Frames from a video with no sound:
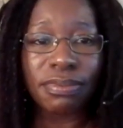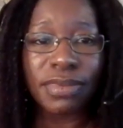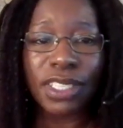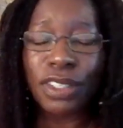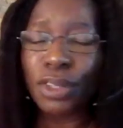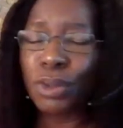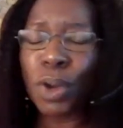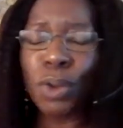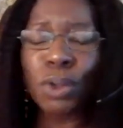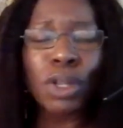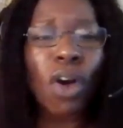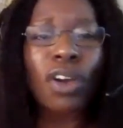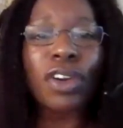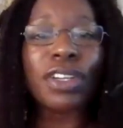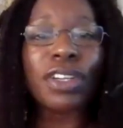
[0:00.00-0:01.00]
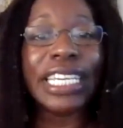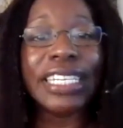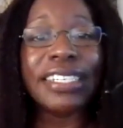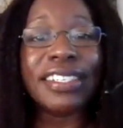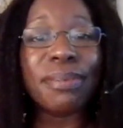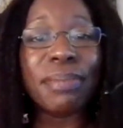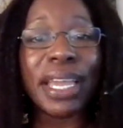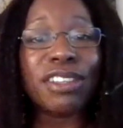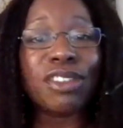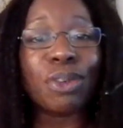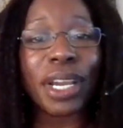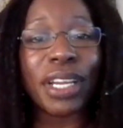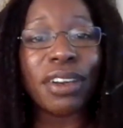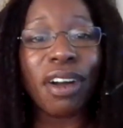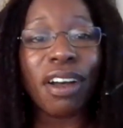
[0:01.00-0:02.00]
You no longer need to make
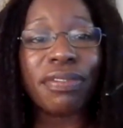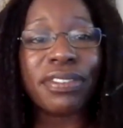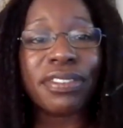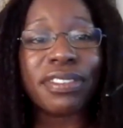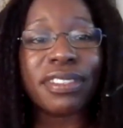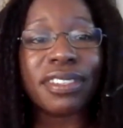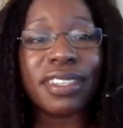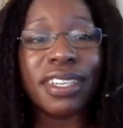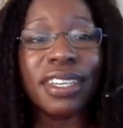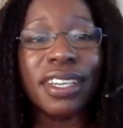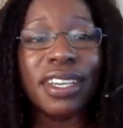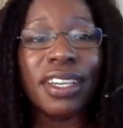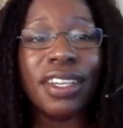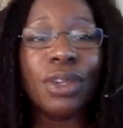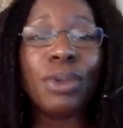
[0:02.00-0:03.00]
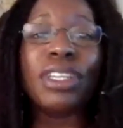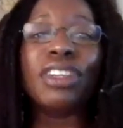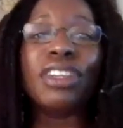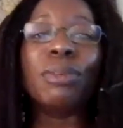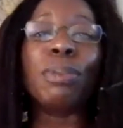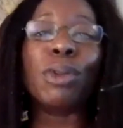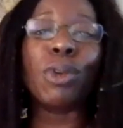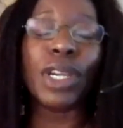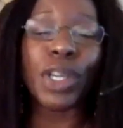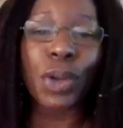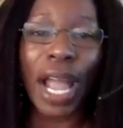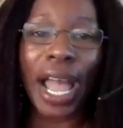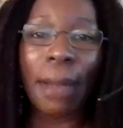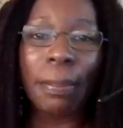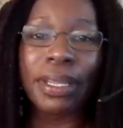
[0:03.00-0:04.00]
trade-offs. You can deploy your
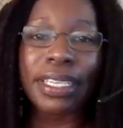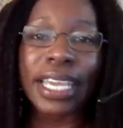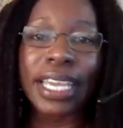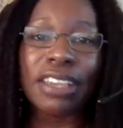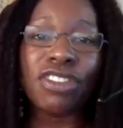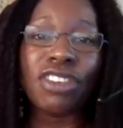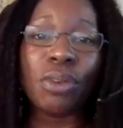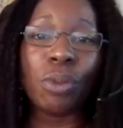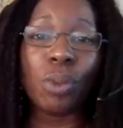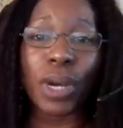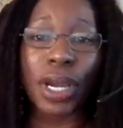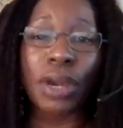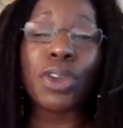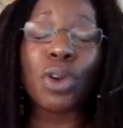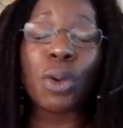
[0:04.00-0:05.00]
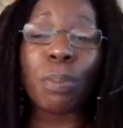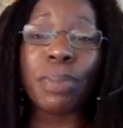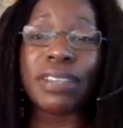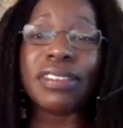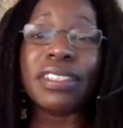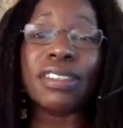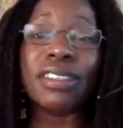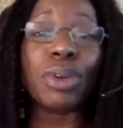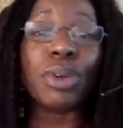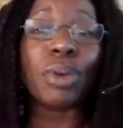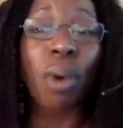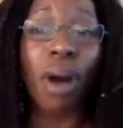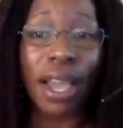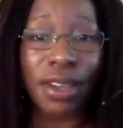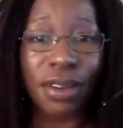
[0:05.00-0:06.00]
application where your business
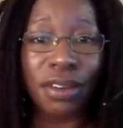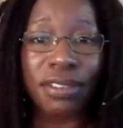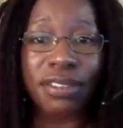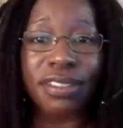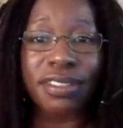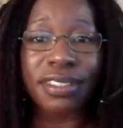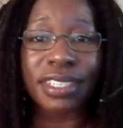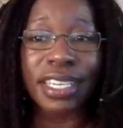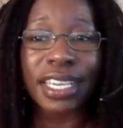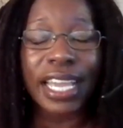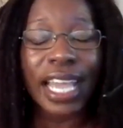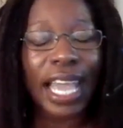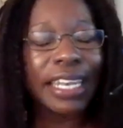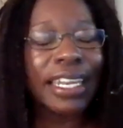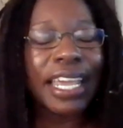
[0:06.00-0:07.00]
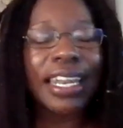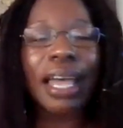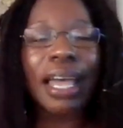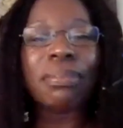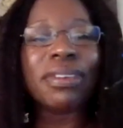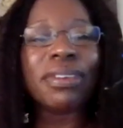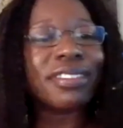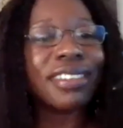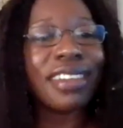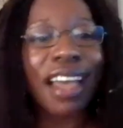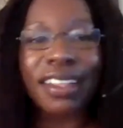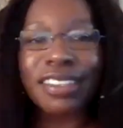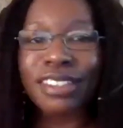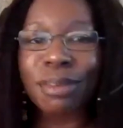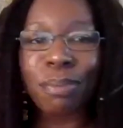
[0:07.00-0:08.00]
requires. And NetApp does
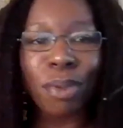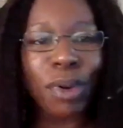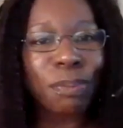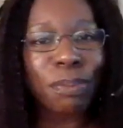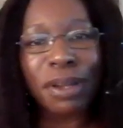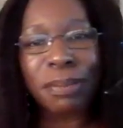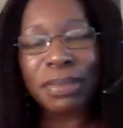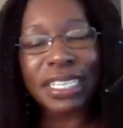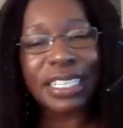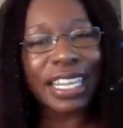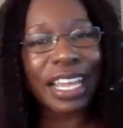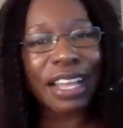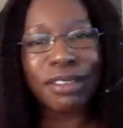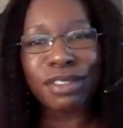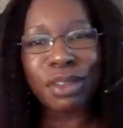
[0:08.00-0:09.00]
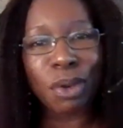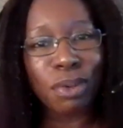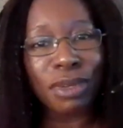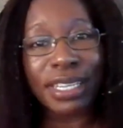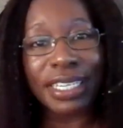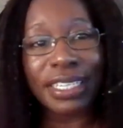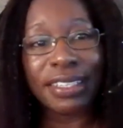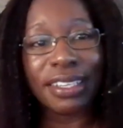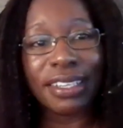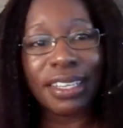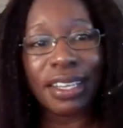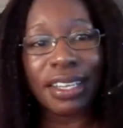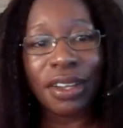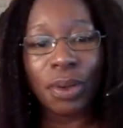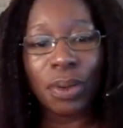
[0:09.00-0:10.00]
not support public clouds only.
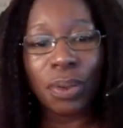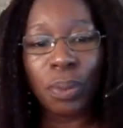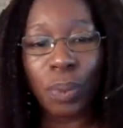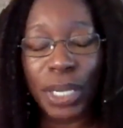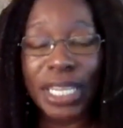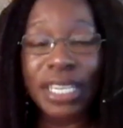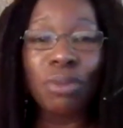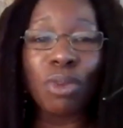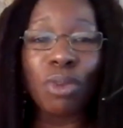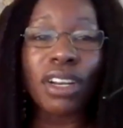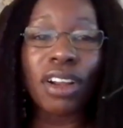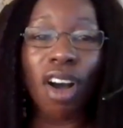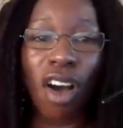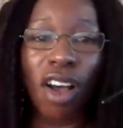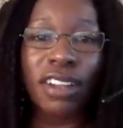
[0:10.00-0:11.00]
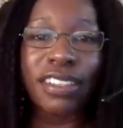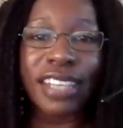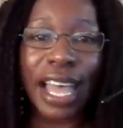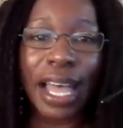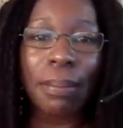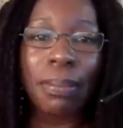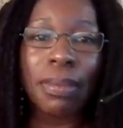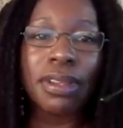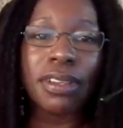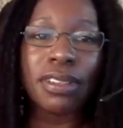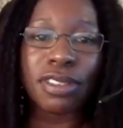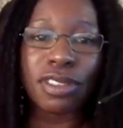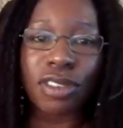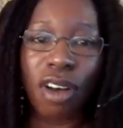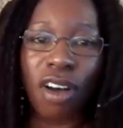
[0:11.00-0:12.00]
We can run ONTAP
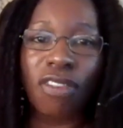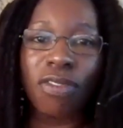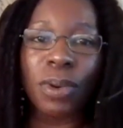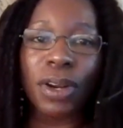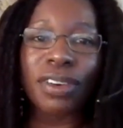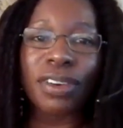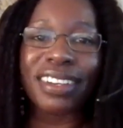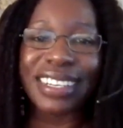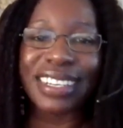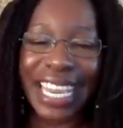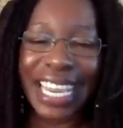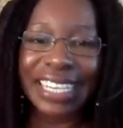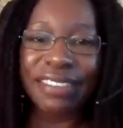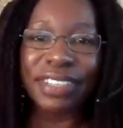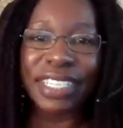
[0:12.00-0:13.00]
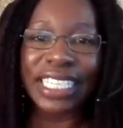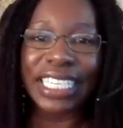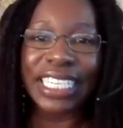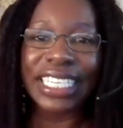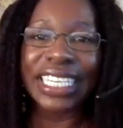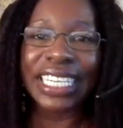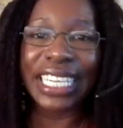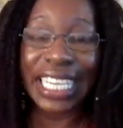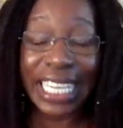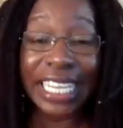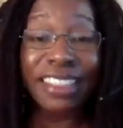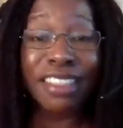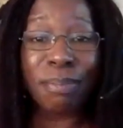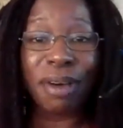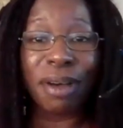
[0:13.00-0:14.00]
software natively
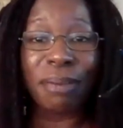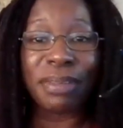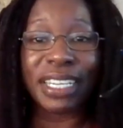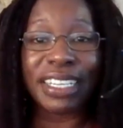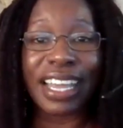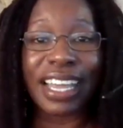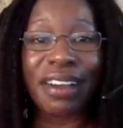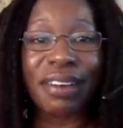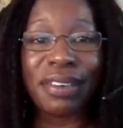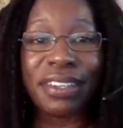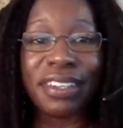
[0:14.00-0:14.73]
in the public cloud.